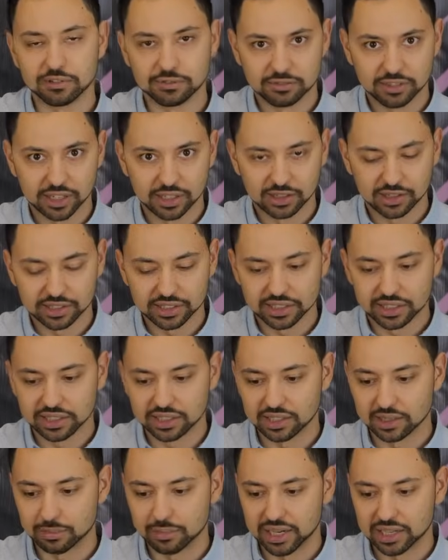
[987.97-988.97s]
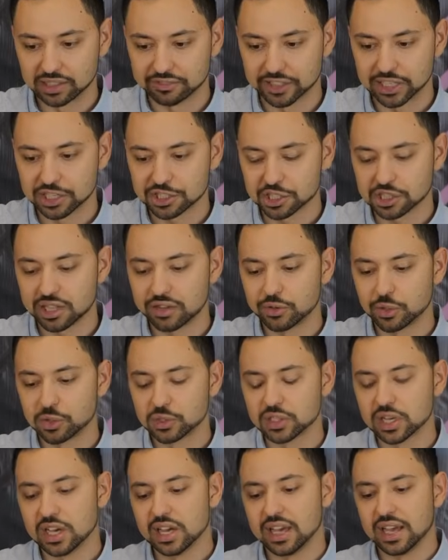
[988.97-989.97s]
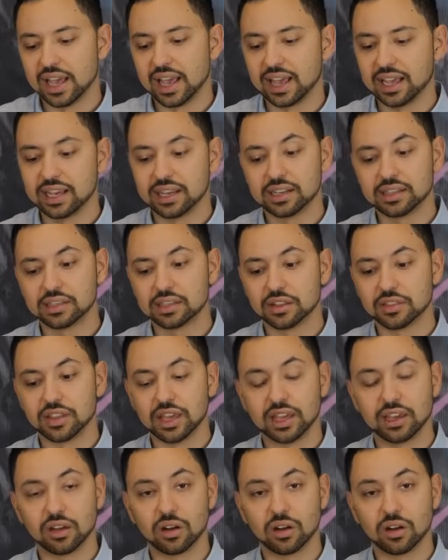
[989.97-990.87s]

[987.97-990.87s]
varying magnification levels, and they